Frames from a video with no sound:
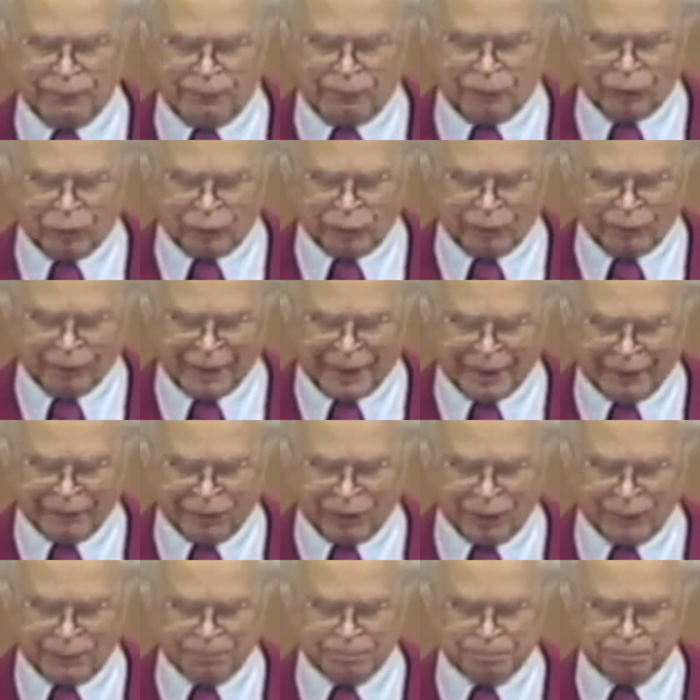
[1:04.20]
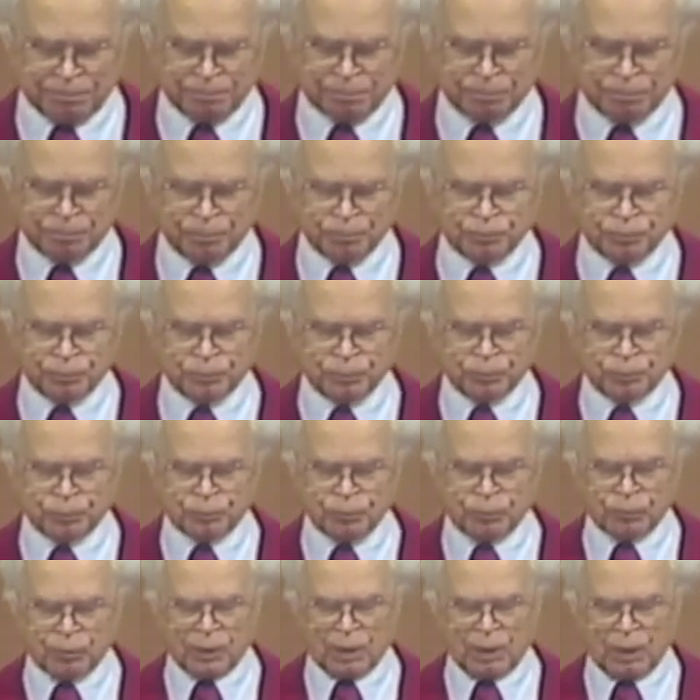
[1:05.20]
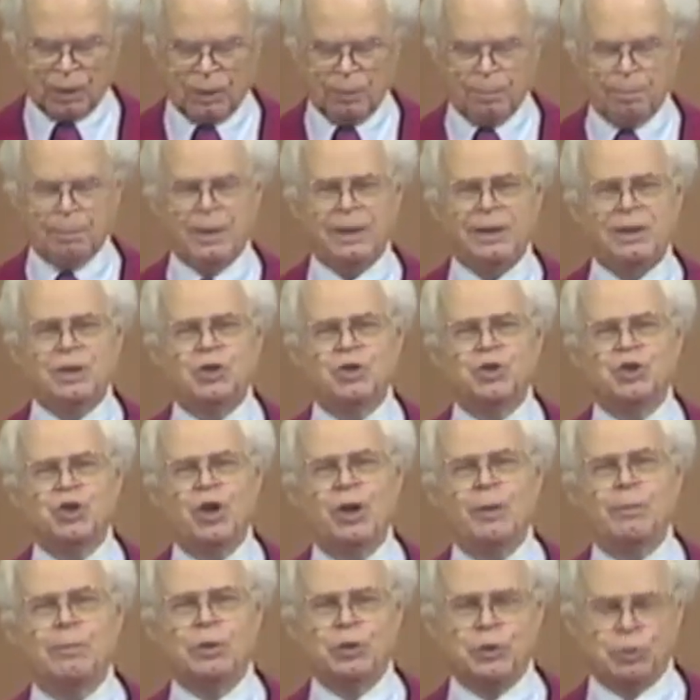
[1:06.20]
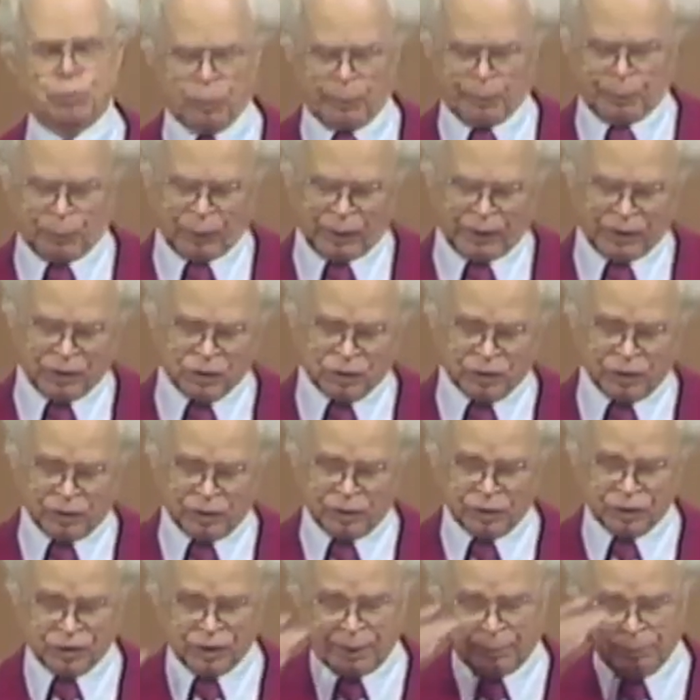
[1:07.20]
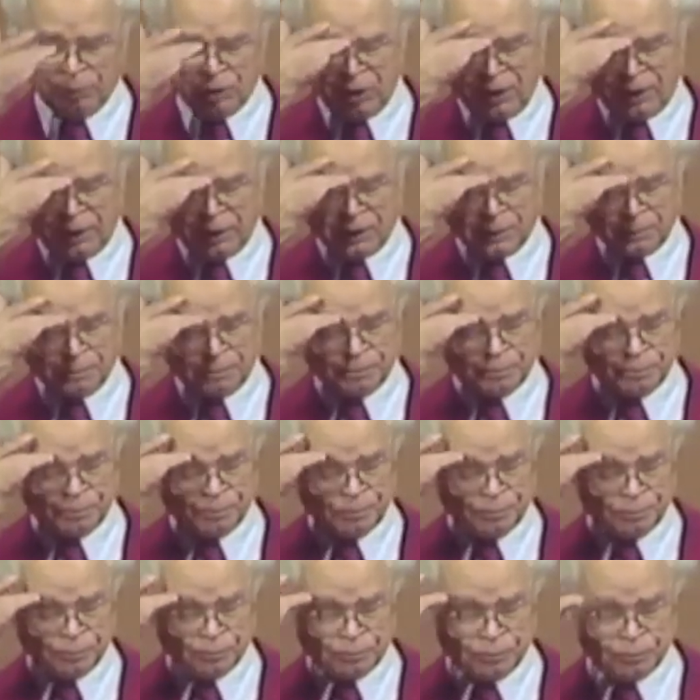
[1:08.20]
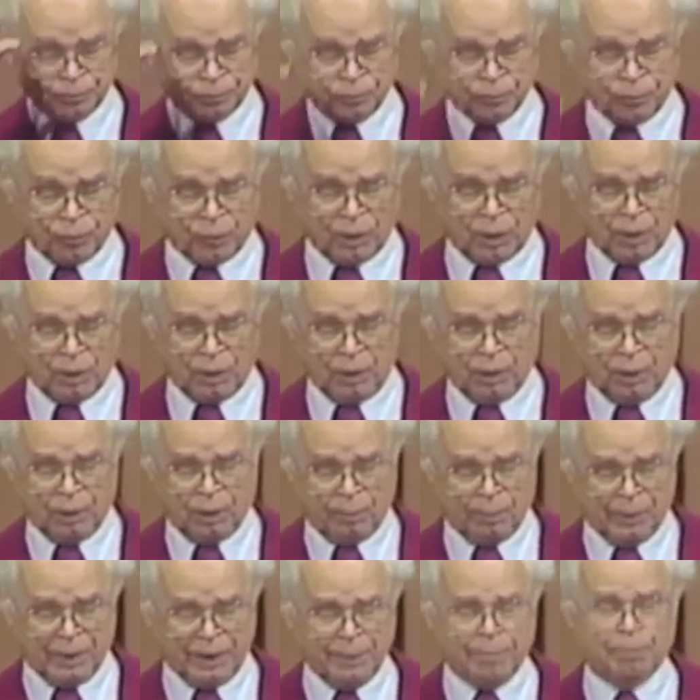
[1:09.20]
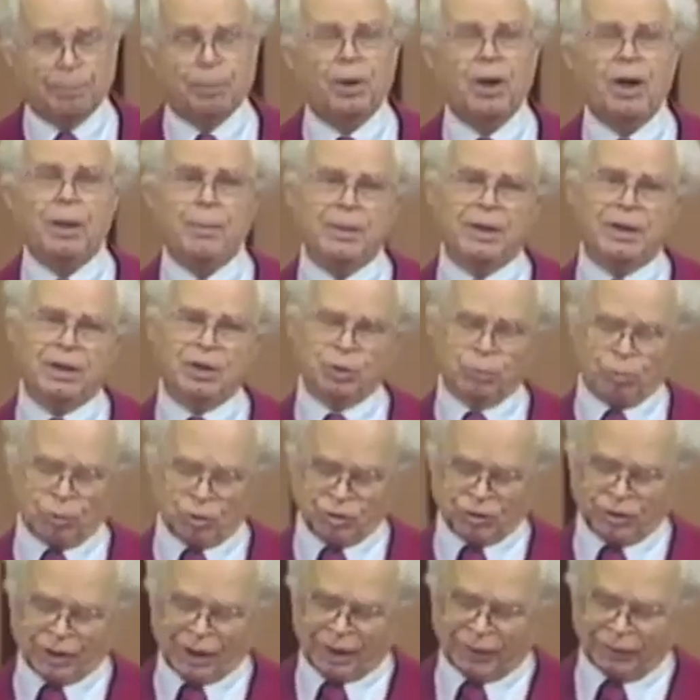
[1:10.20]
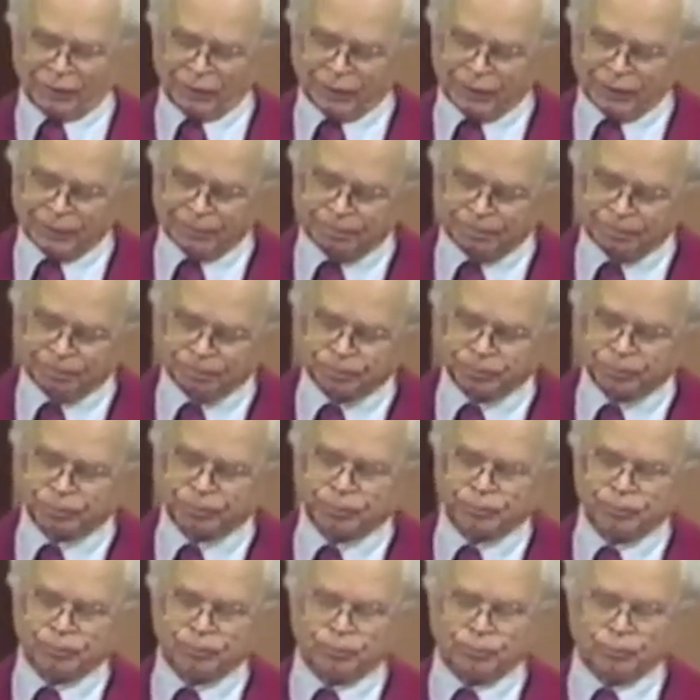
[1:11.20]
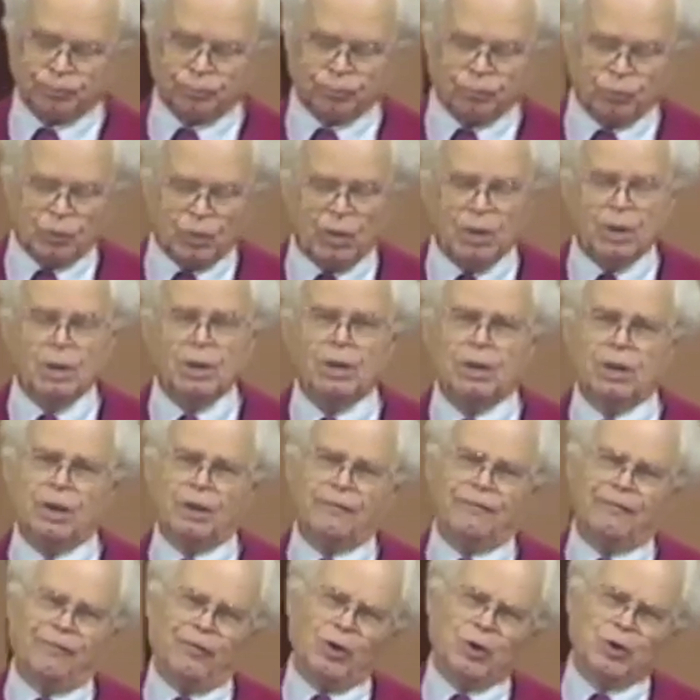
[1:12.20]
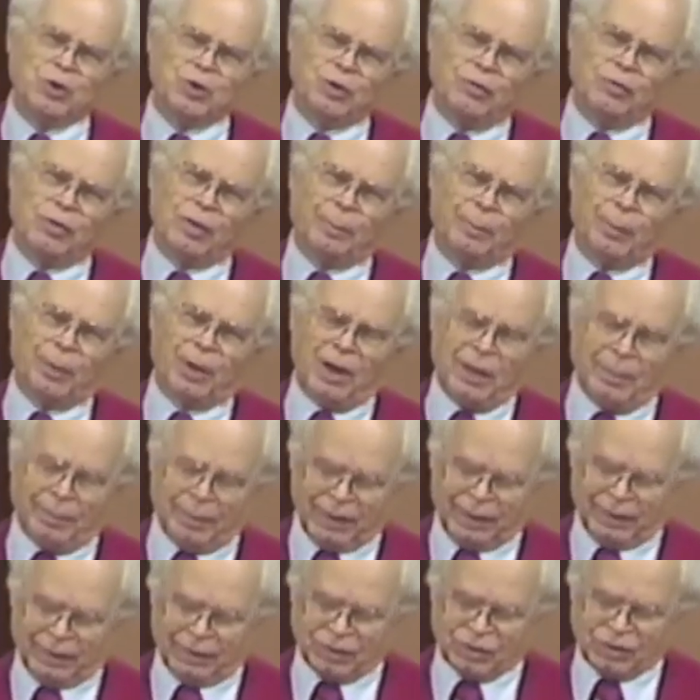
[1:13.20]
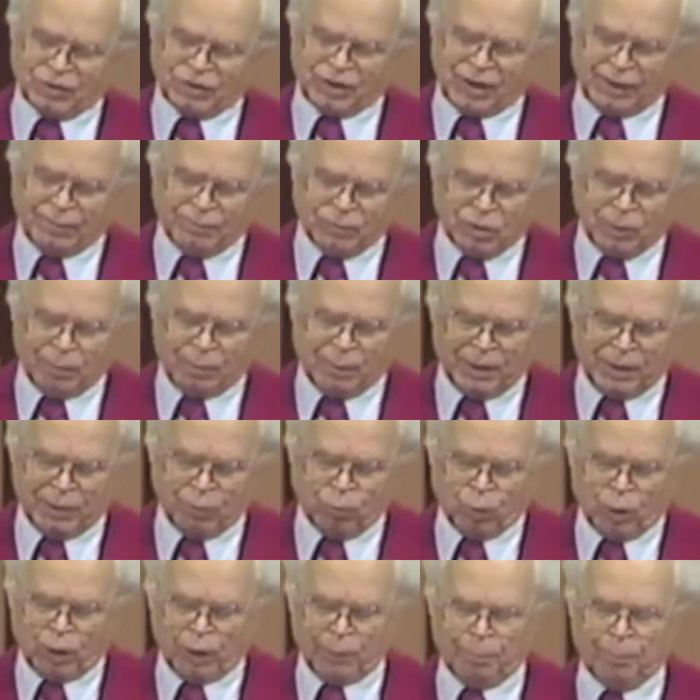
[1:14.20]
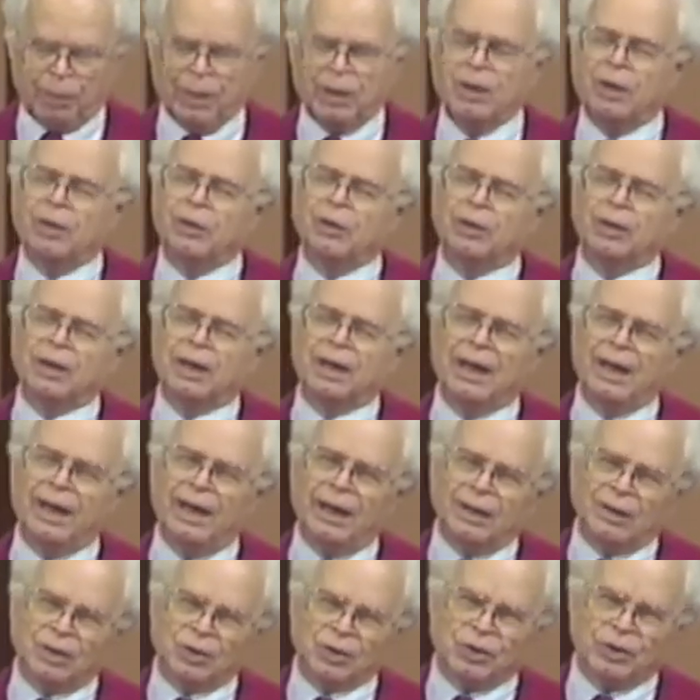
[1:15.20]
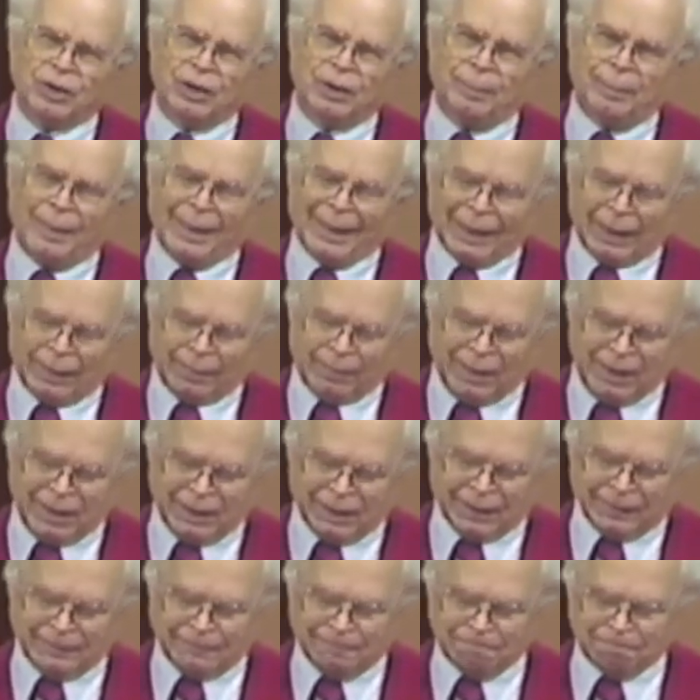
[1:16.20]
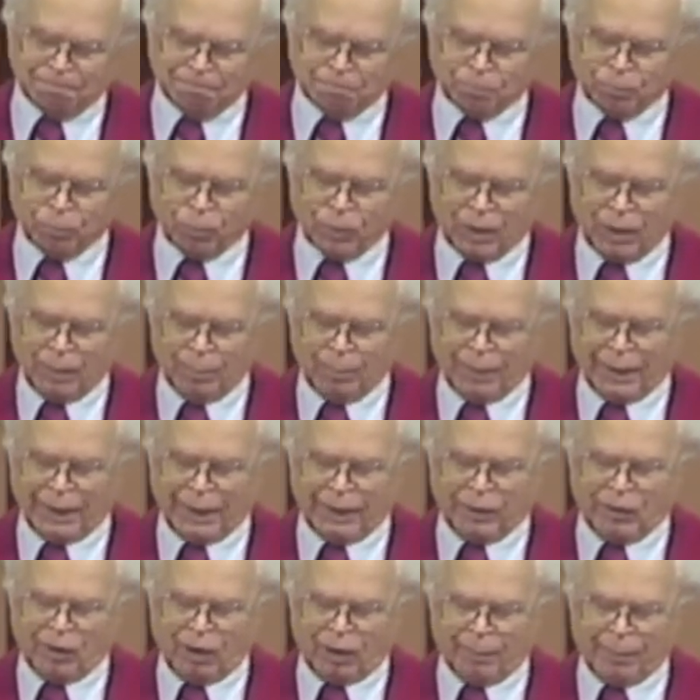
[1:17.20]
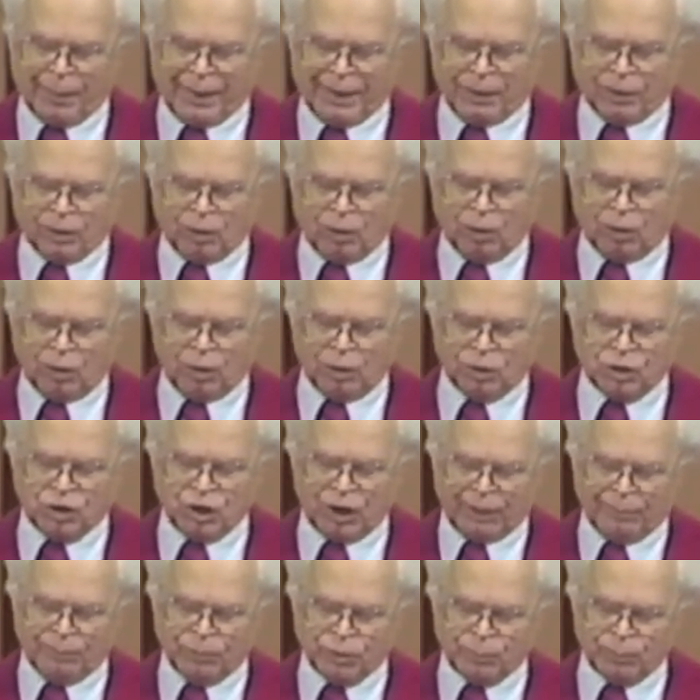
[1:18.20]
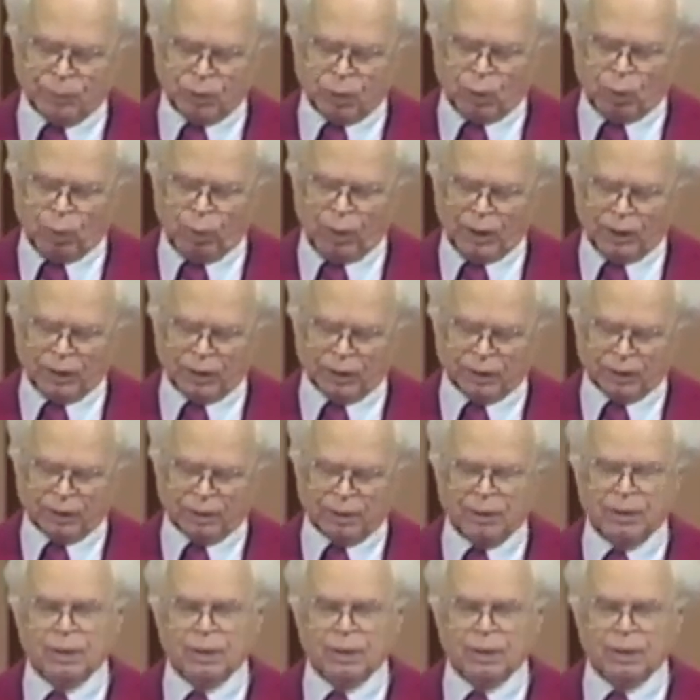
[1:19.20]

for revival. Many sermons were preached on the subject. Many prayer meetings were started. The first of the prayer meetings seemed to be one begun in Kells near Ballymena by a young man called James McQuilkin.